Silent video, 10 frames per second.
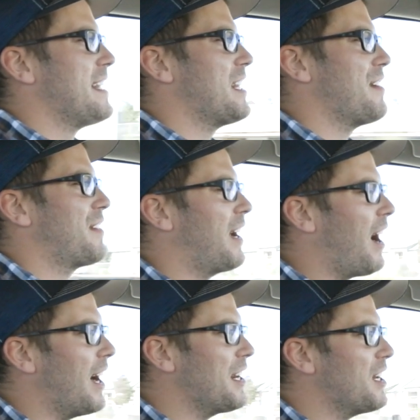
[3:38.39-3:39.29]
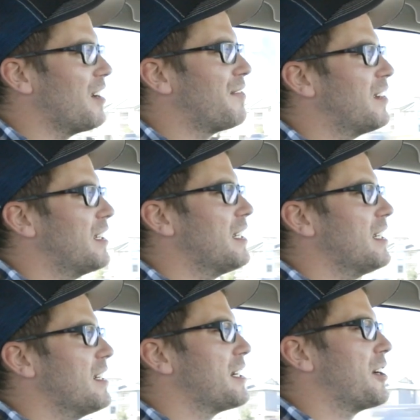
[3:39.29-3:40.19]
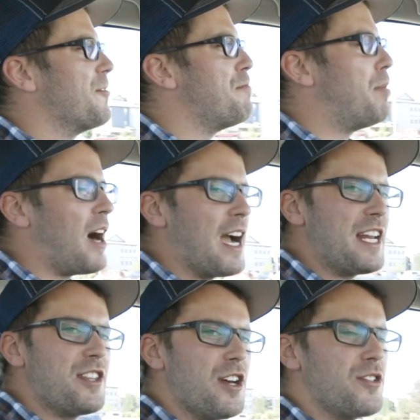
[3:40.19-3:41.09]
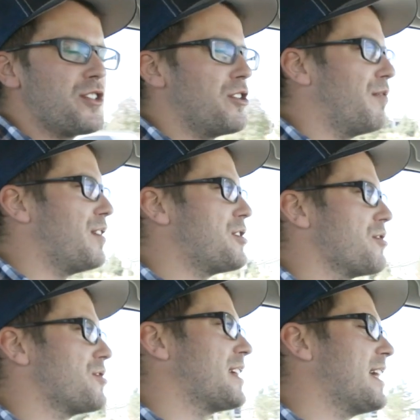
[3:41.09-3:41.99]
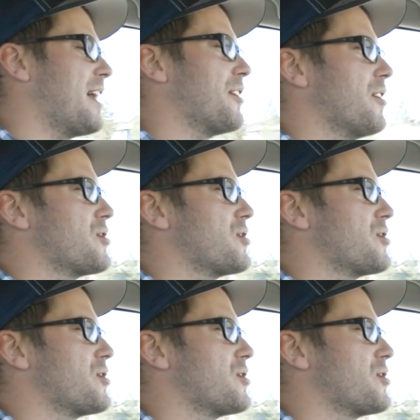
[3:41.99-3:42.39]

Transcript: Now they've kind of combined those two features together.